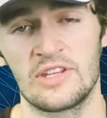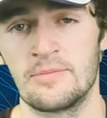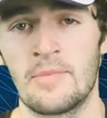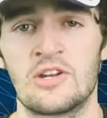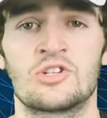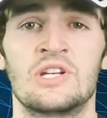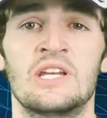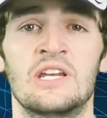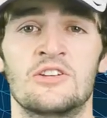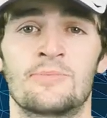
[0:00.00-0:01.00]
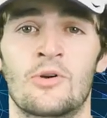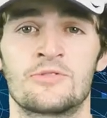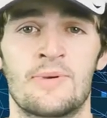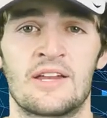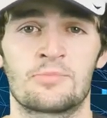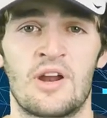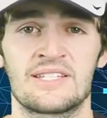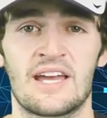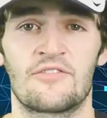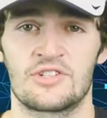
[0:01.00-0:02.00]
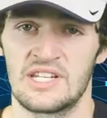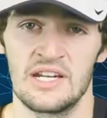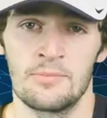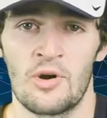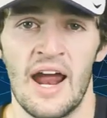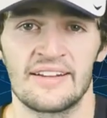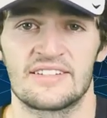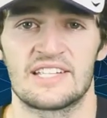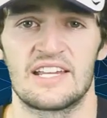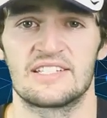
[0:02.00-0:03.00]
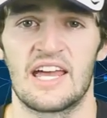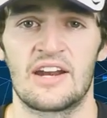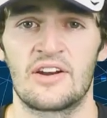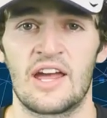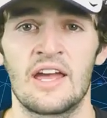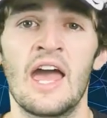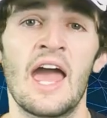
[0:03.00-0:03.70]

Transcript: He mentioned it in his post match press conference. He didn't practice on Saturday.